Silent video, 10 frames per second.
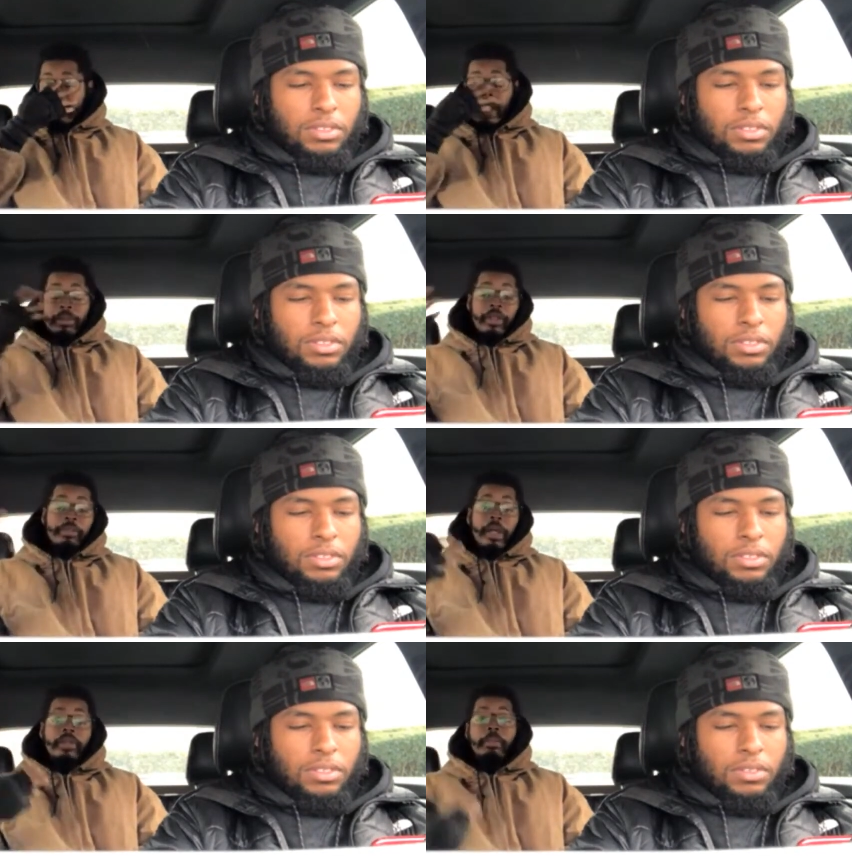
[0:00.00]
Speaker 1: to come to
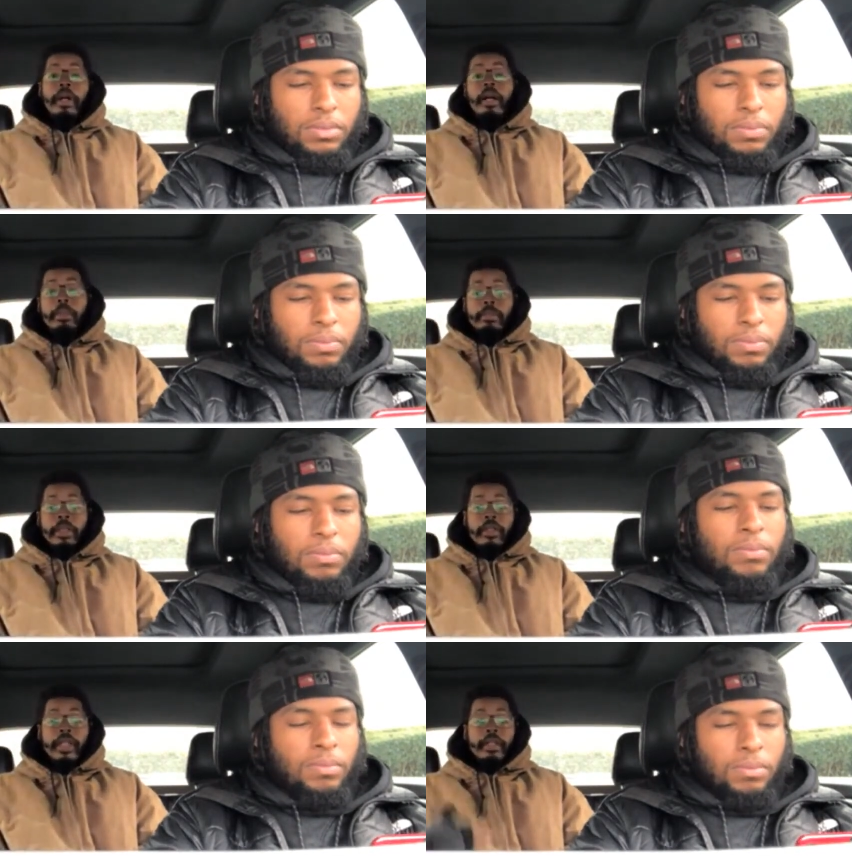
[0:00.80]
this melting pot,
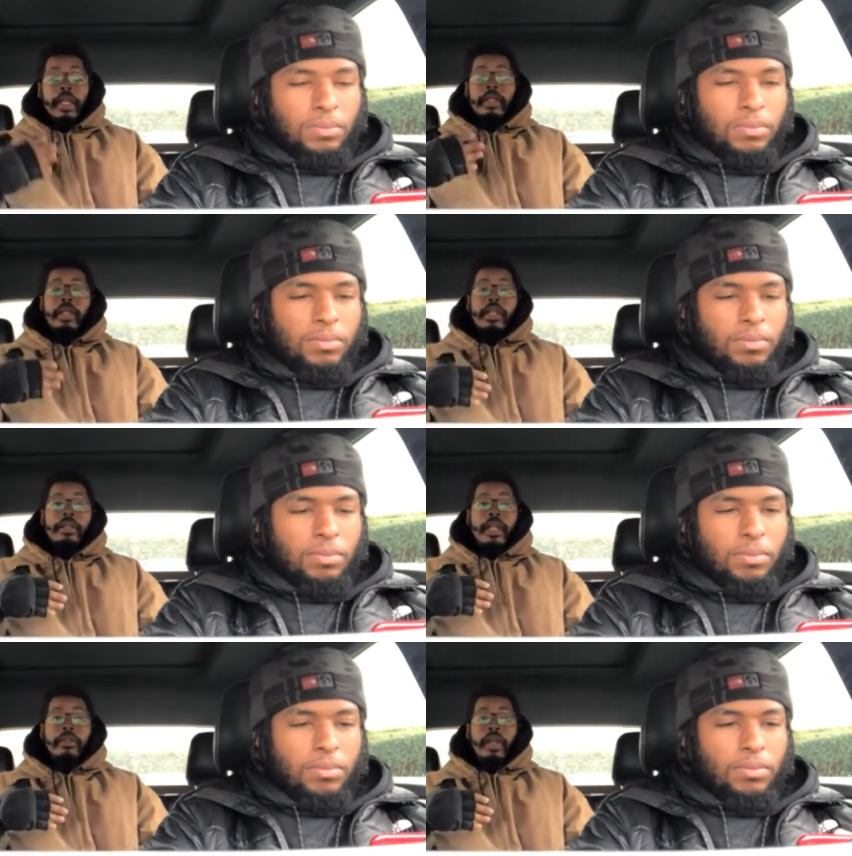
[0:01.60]
man, because mm. they, hmm. they they
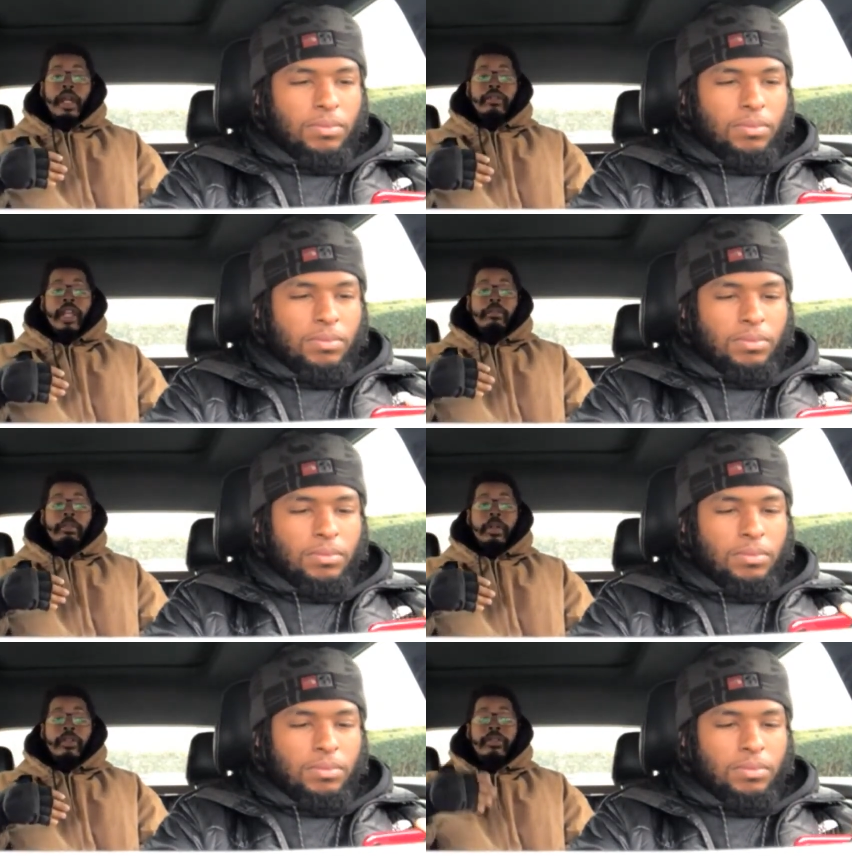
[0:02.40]
they they
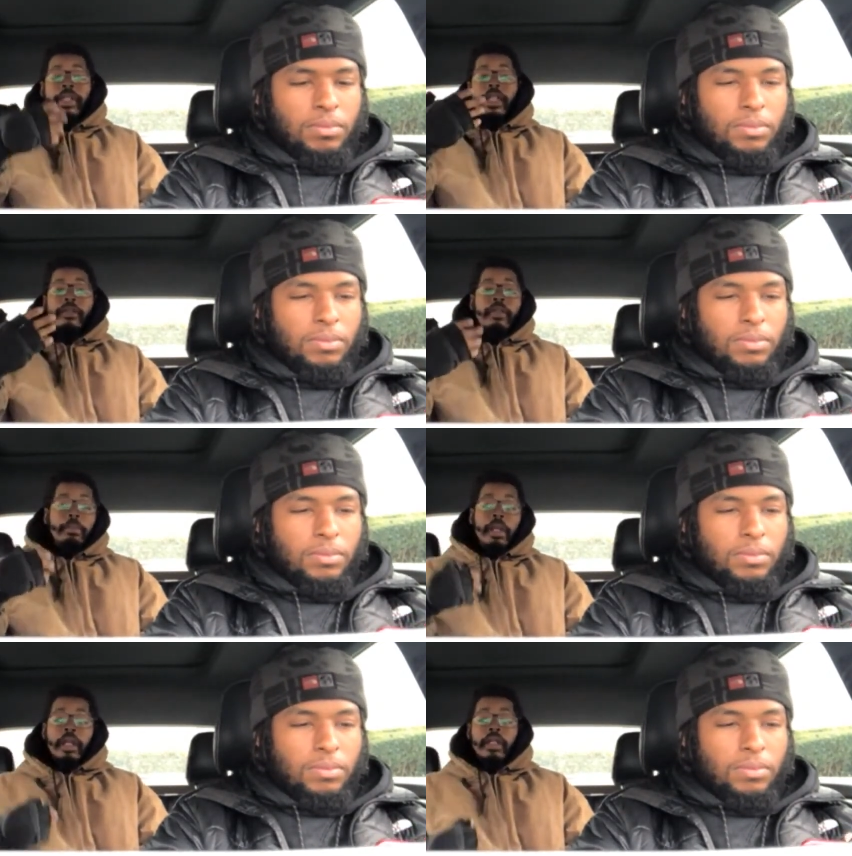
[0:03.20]

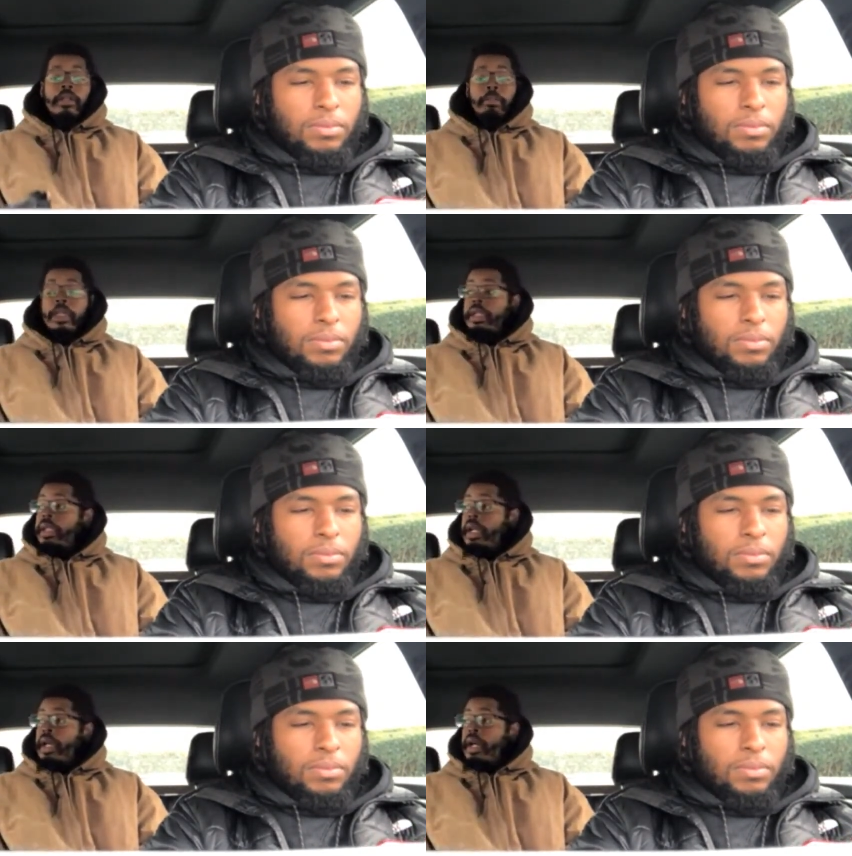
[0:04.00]
perceived America to
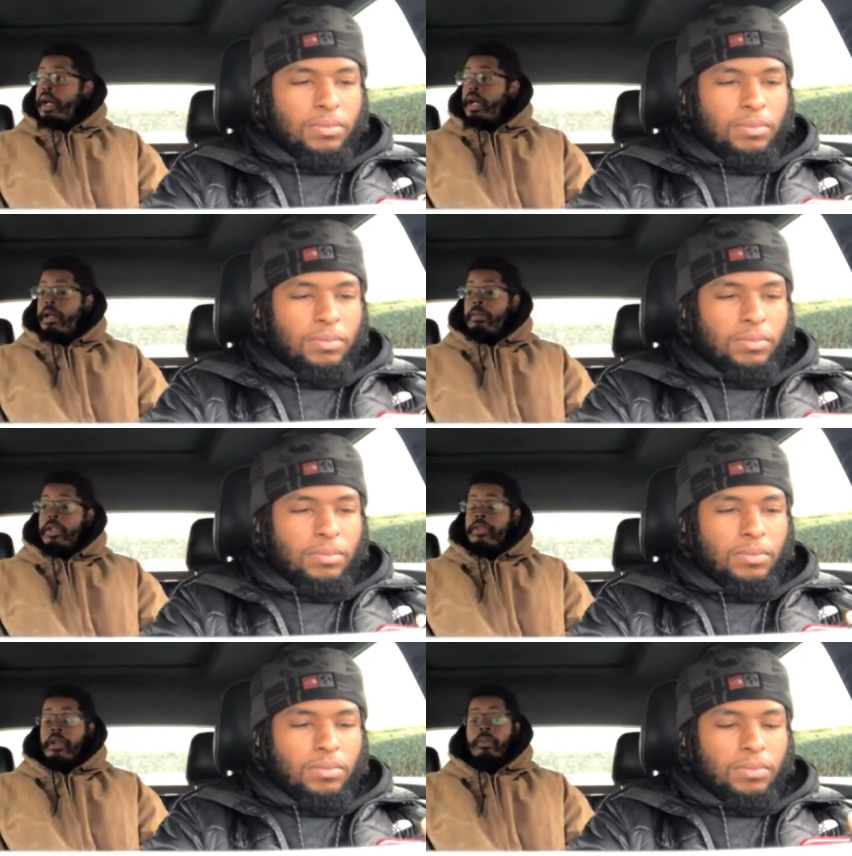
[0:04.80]
be
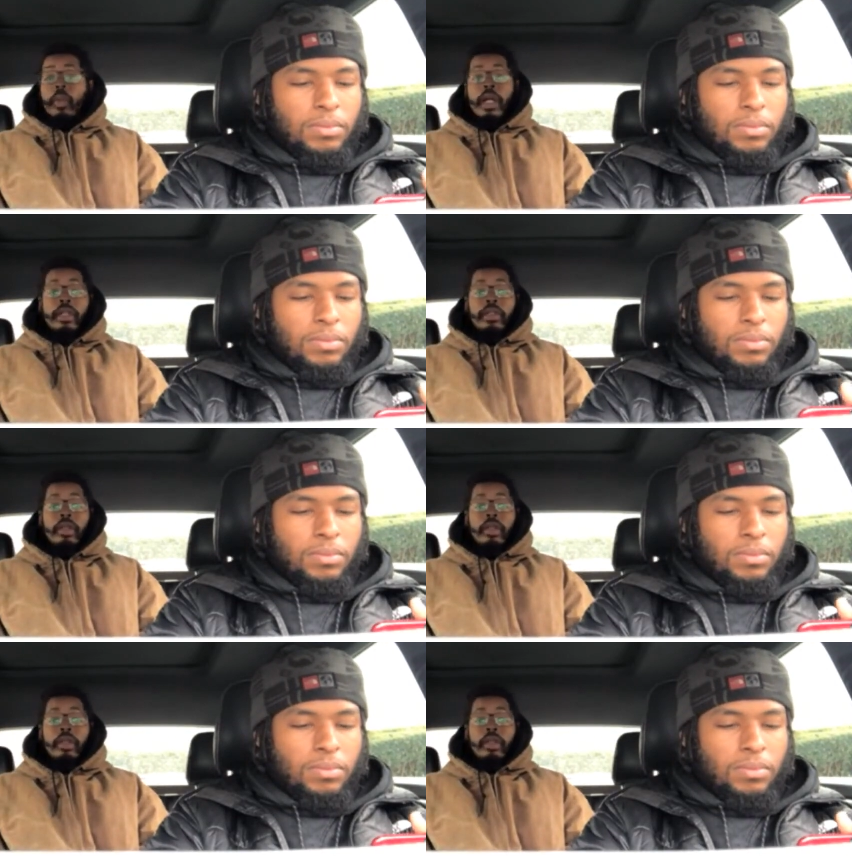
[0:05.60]
um, a certain way.